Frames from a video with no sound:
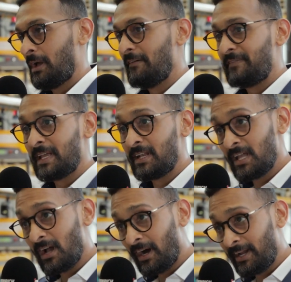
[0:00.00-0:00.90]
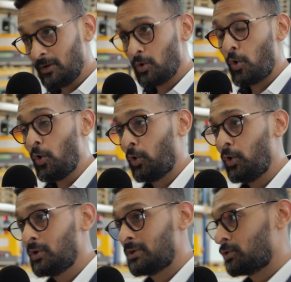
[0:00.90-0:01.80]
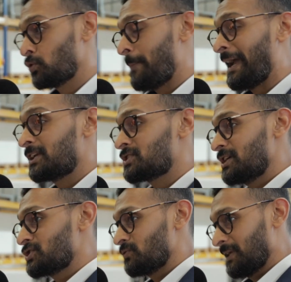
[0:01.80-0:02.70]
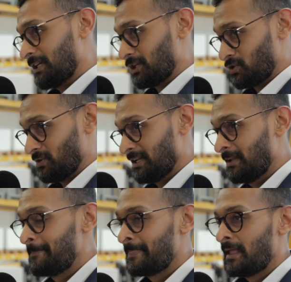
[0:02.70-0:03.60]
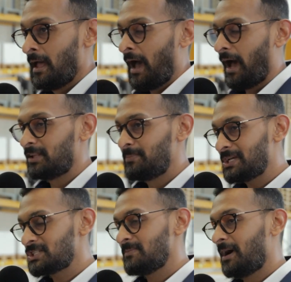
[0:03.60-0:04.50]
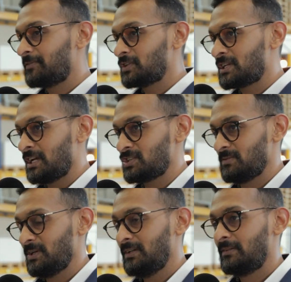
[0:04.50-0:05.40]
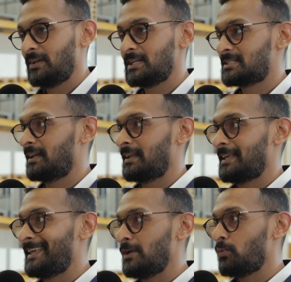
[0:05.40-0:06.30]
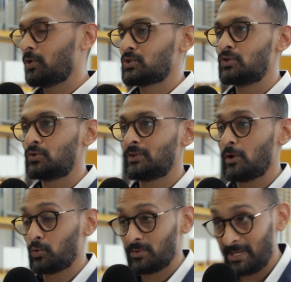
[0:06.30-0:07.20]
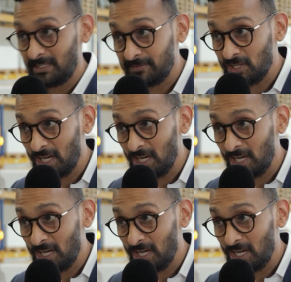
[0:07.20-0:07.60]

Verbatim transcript: a VNA aisle or to a packing station right next to it. And the biggest demand for this customer is that he wants to do the automated